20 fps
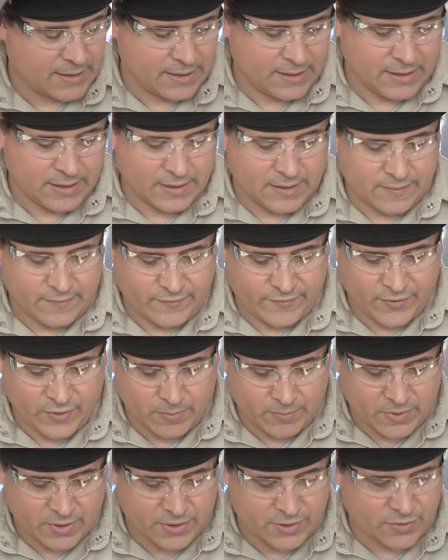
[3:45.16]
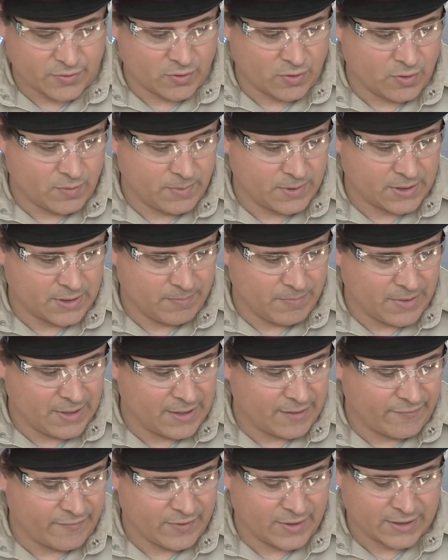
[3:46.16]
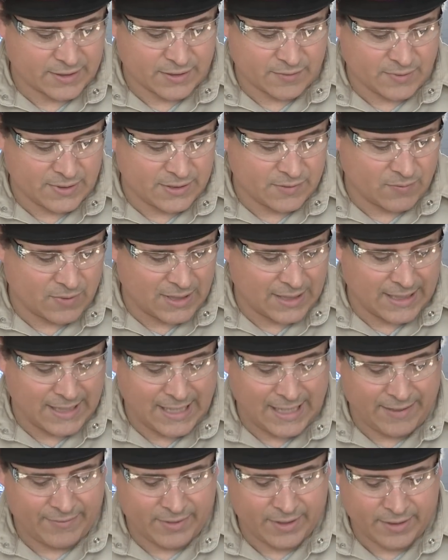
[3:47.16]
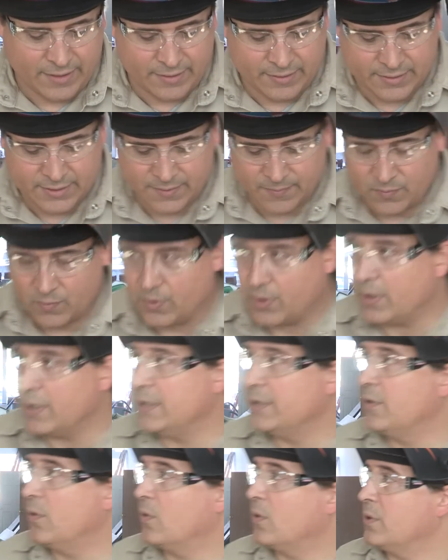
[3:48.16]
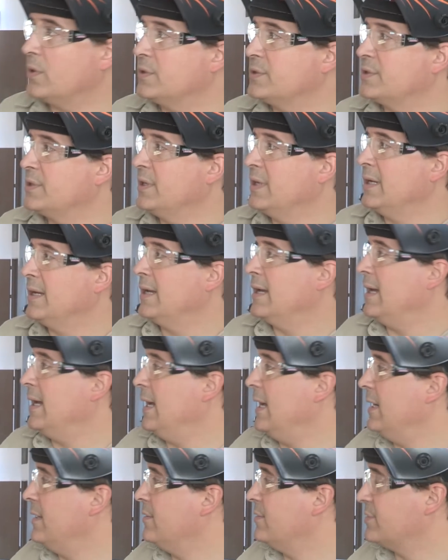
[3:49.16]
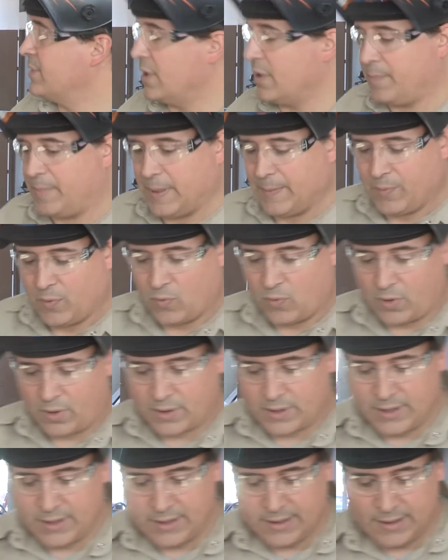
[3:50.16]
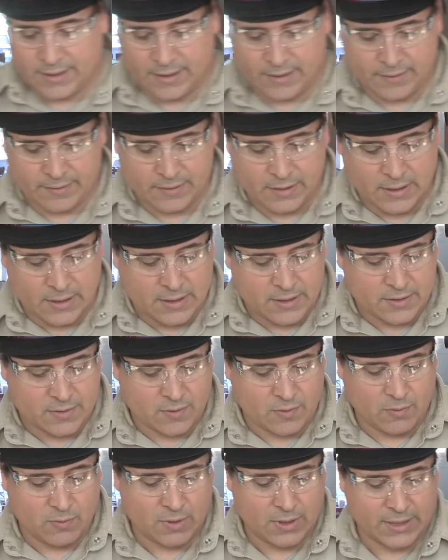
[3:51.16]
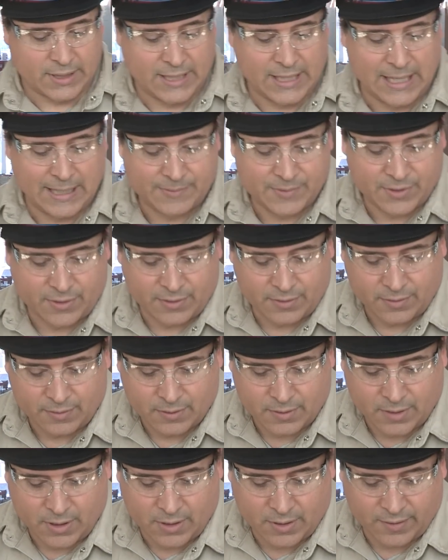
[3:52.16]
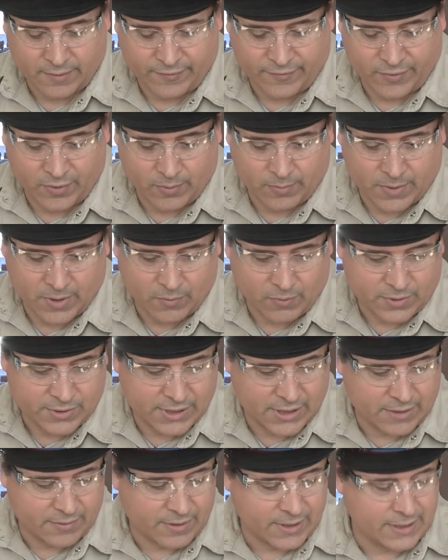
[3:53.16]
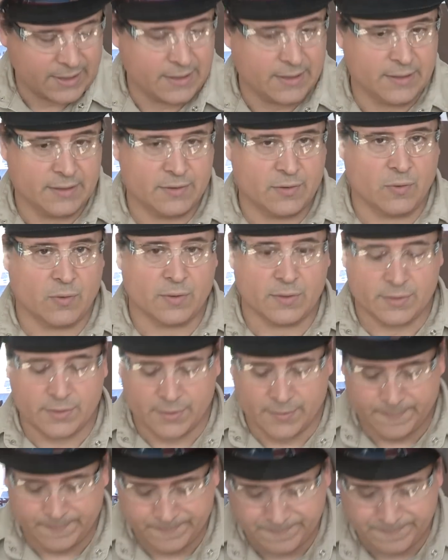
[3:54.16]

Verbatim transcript: the uh, fume control, but the mini flex, the reason why I have it here is we're indoors and there's other people working in here. So we wanna capture all the fume that we're generating indoors.